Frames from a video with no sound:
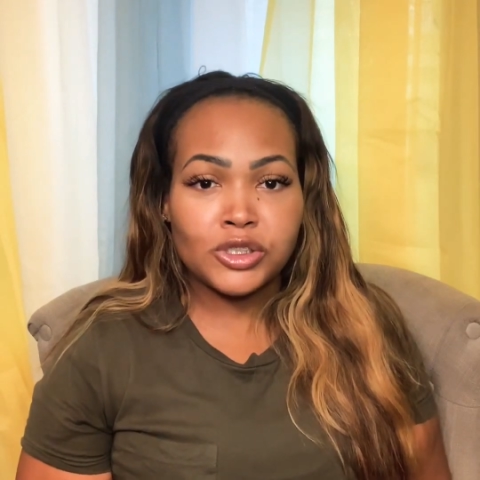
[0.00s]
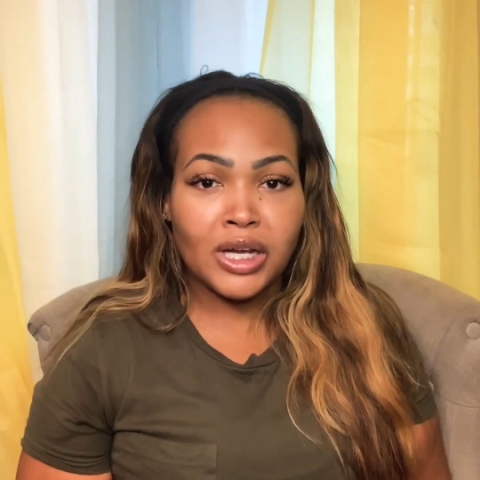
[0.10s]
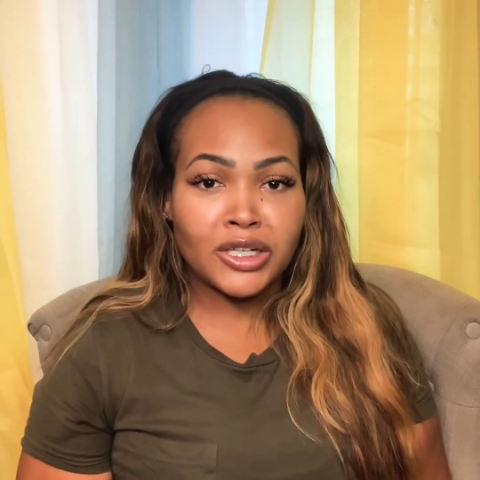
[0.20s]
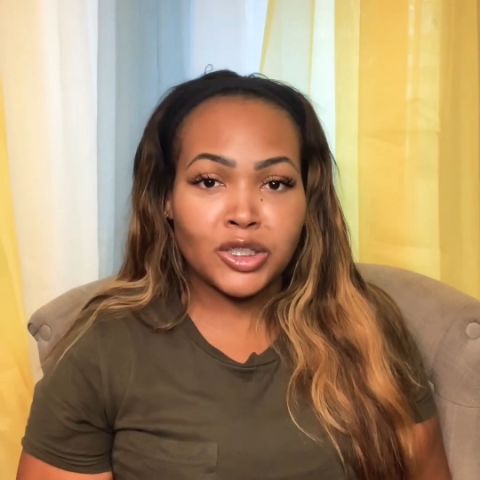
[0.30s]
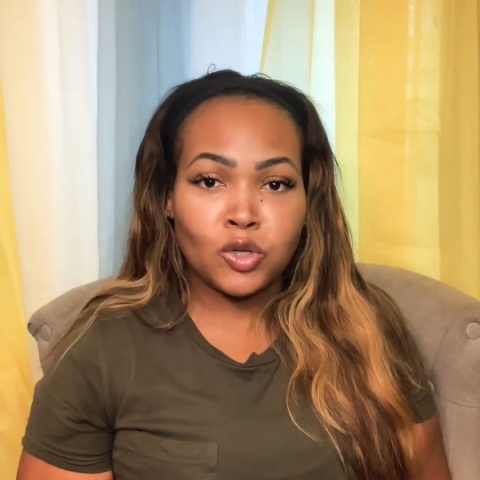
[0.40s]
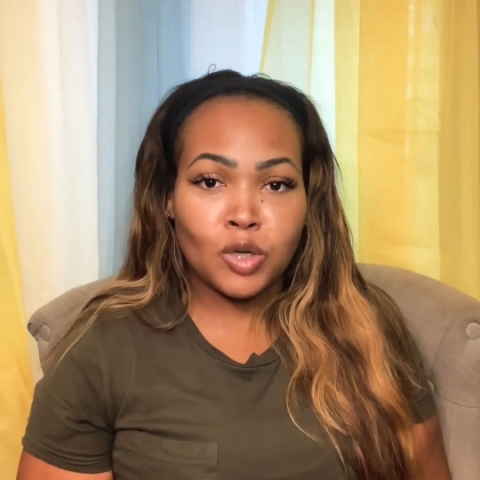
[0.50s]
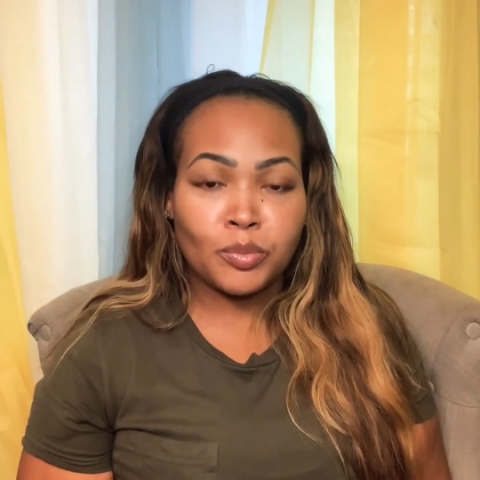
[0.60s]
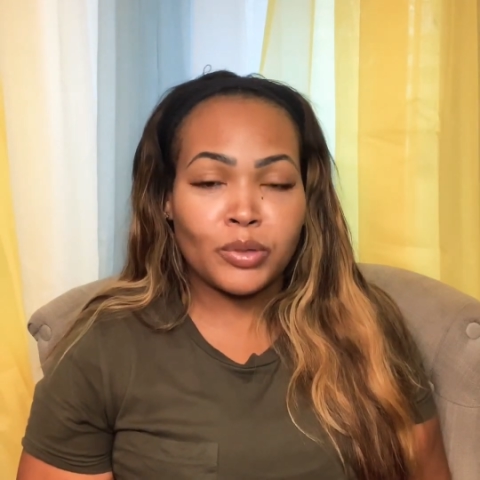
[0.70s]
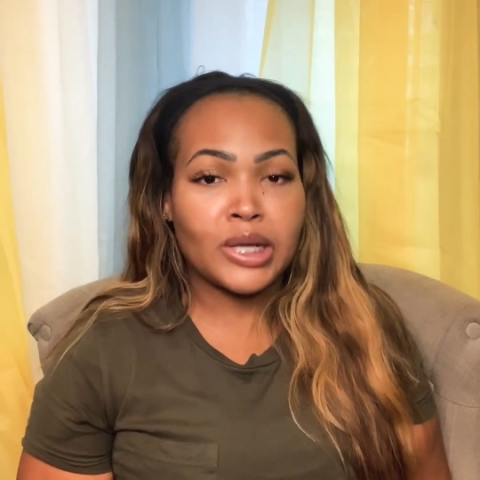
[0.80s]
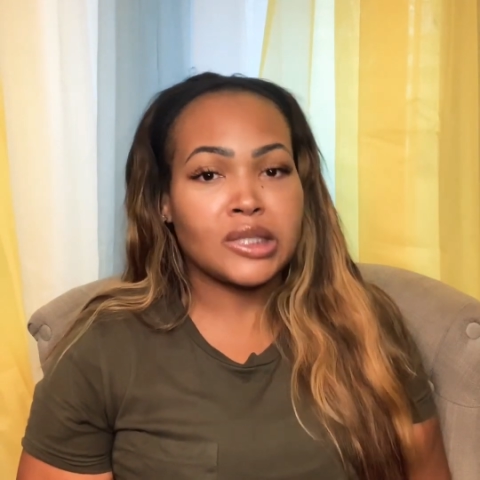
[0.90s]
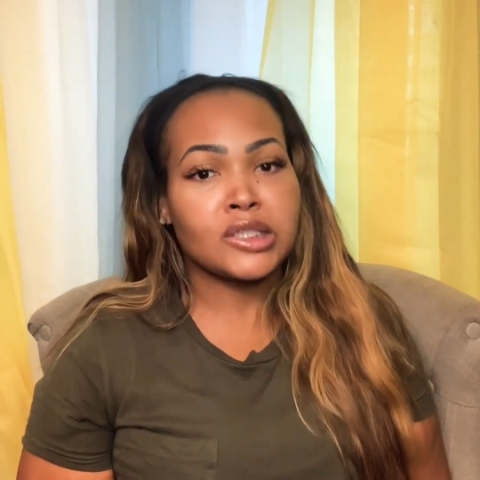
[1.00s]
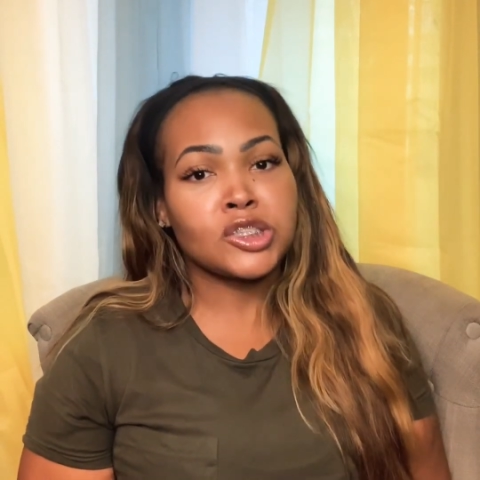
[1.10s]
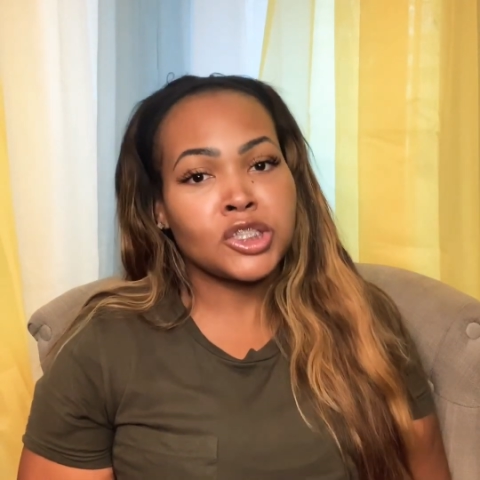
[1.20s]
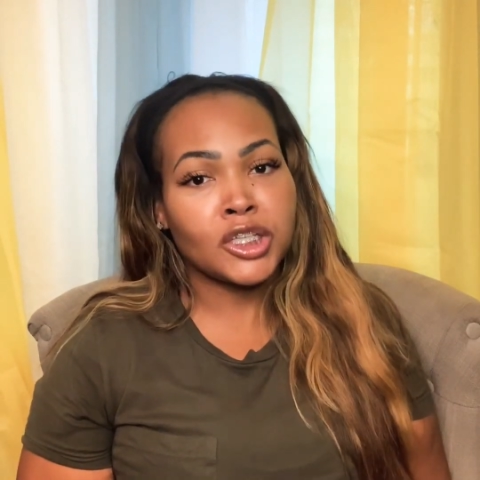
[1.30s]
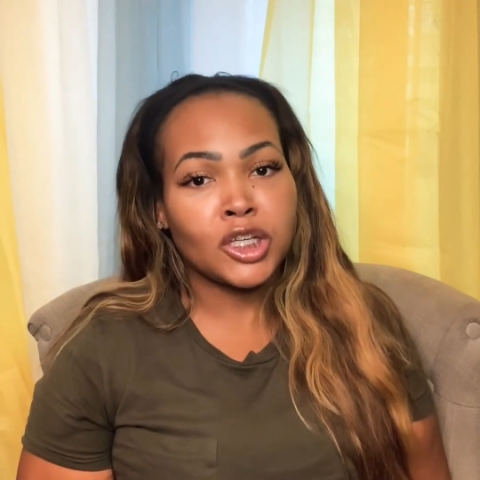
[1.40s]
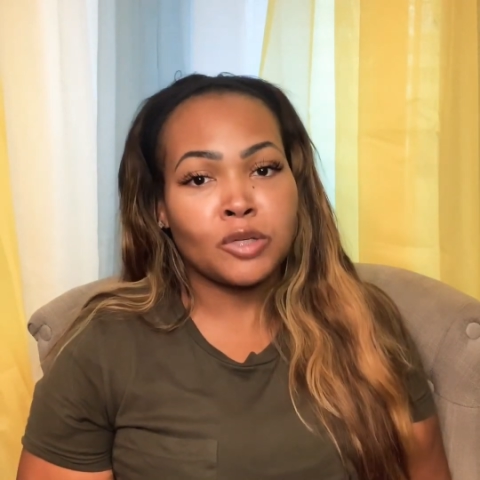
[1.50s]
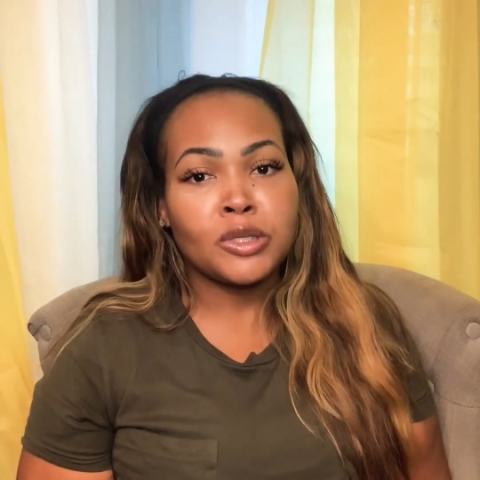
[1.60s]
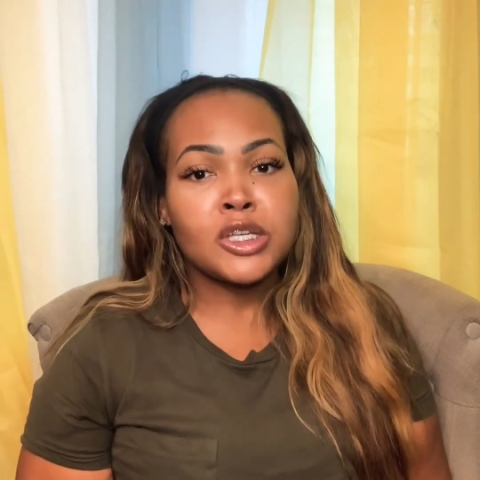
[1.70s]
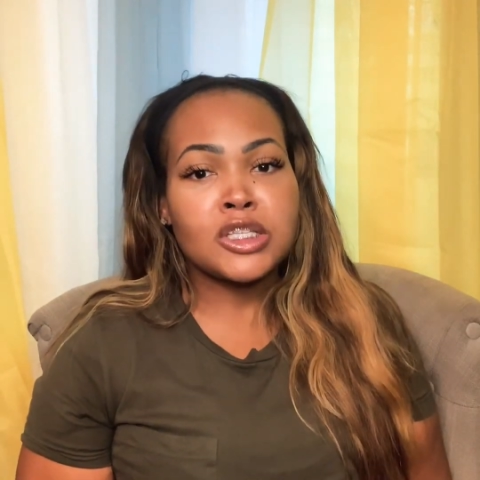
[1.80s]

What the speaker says: trying to incorporate the gym